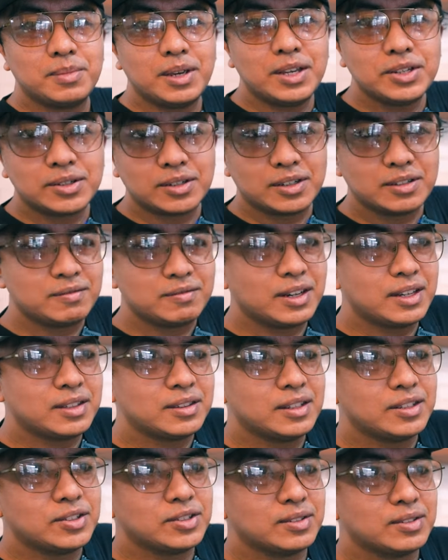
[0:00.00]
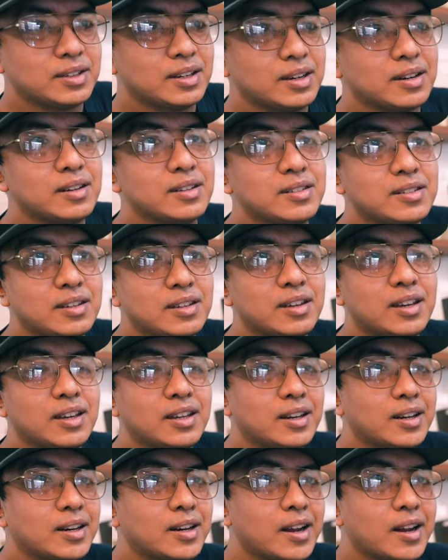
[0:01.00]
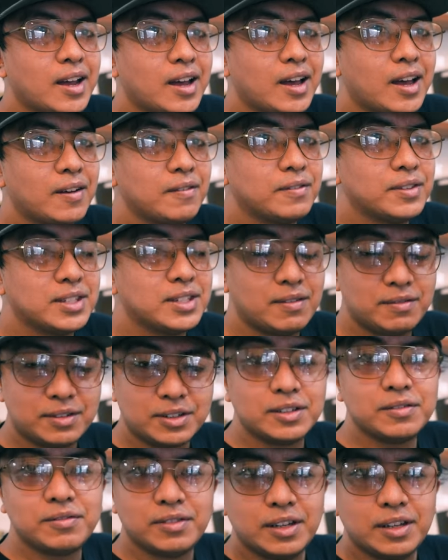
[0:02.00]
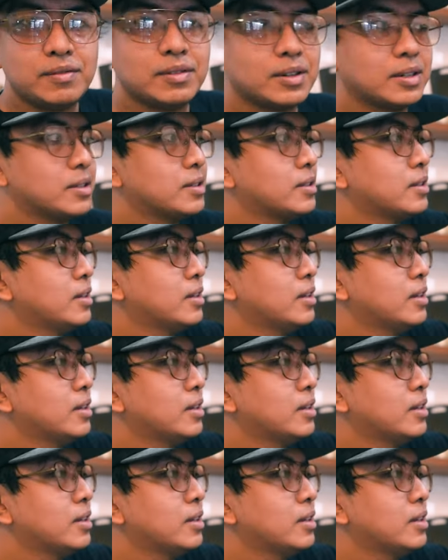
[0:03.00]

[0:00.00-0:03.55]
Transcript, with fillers: major advantage there is you can have several flavors.